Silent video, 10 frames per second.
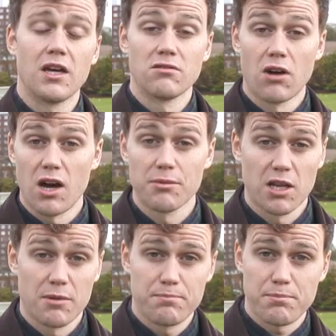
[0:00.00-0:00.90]
Right, I'm
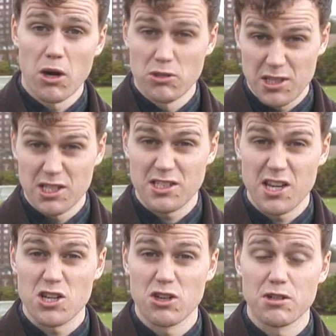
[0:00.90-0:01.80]
going to post this
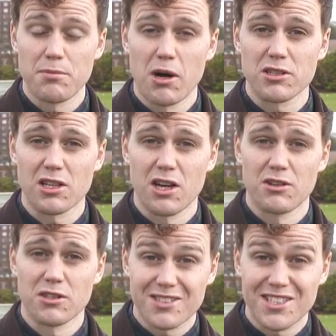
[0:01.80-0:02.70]
tissue to
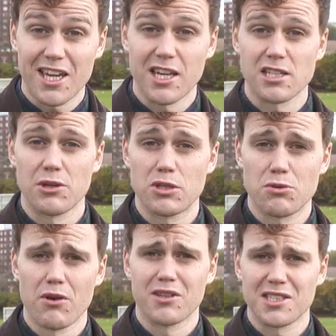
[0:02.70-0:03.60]
Barcelona just in case Luis
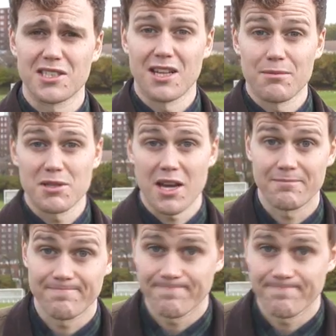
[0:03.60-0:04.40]
Suarez is still upset.